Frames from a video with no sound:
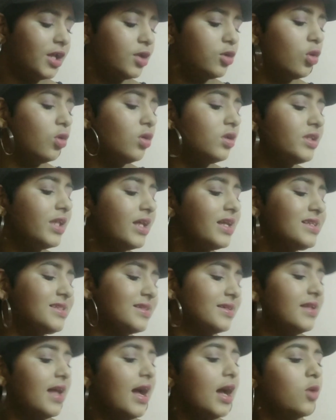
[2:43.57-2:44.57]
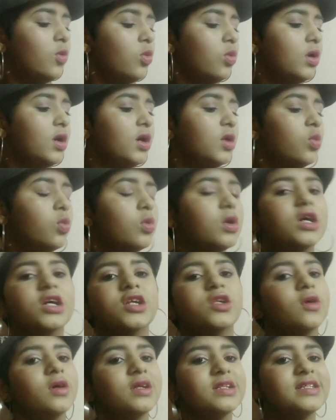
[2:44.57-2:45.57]
But I don't think cedar wood
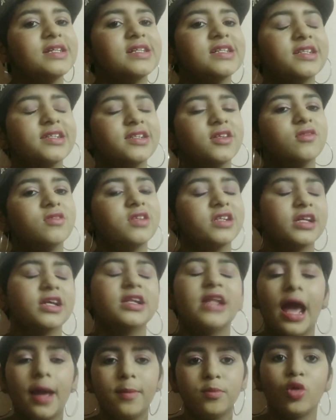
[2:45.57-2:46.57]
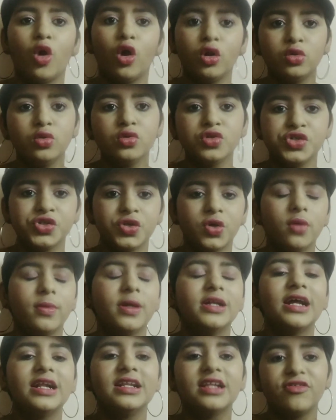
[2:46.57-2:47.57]
works on sensitive skin. I'm not too
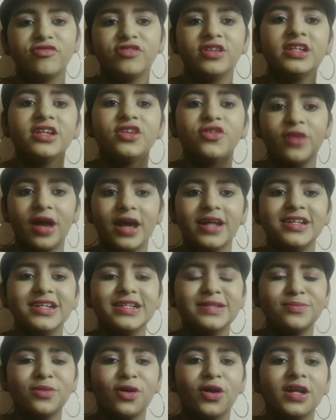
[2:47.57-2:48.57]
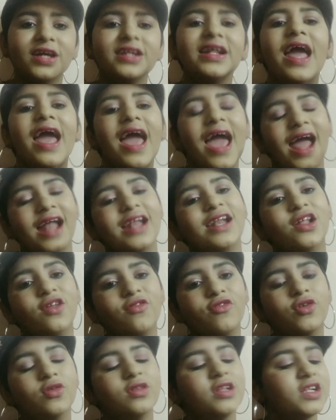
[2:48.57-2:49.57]
sure, but I'll definitely try this product
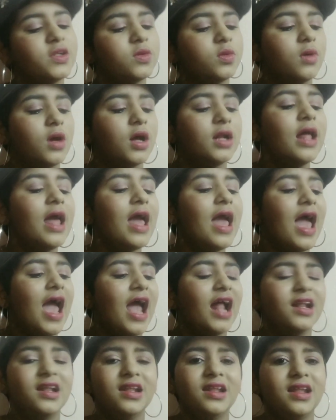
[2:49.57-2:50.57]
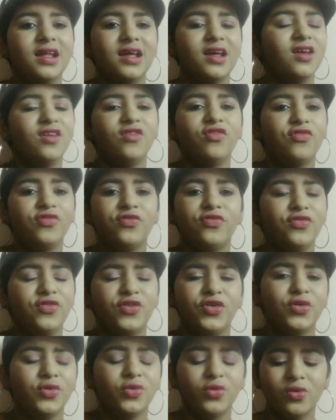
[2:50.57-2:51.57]
and review this one. And if
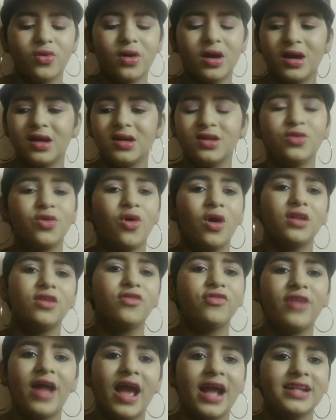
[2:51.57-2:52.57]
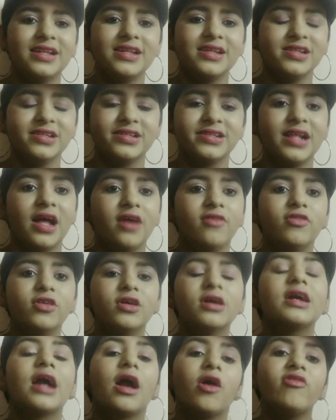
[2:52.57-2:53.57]
you are not a fragrance
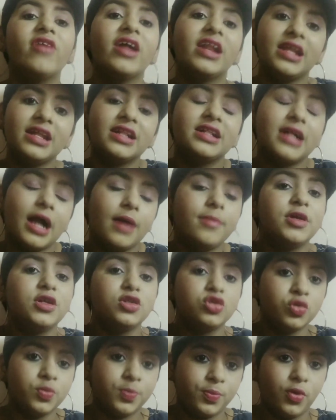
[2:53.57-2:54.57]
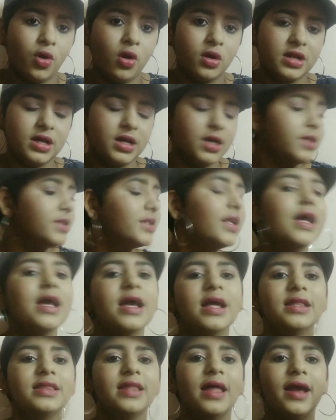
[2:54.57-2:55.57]
lover, when it coming to products,
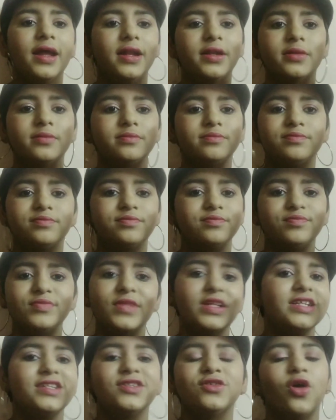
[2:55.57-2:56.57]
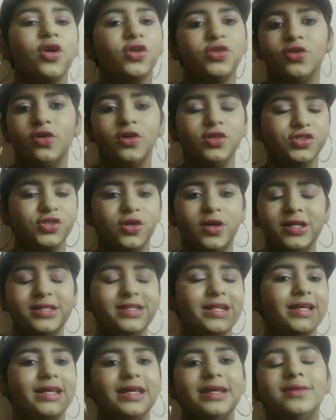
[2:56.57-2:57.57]
then this is not your
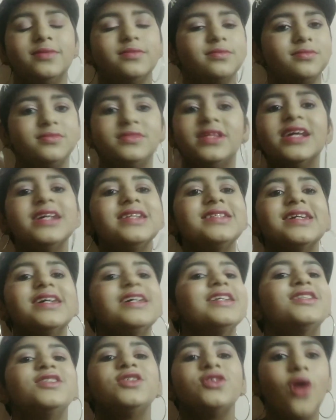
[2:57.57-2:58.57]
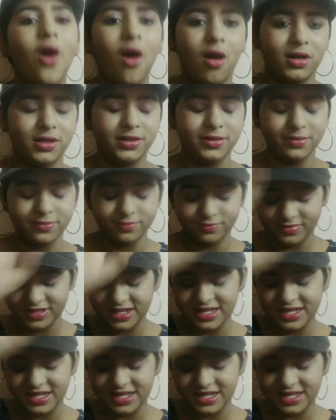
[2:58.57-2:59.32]
choice. Like, this is not.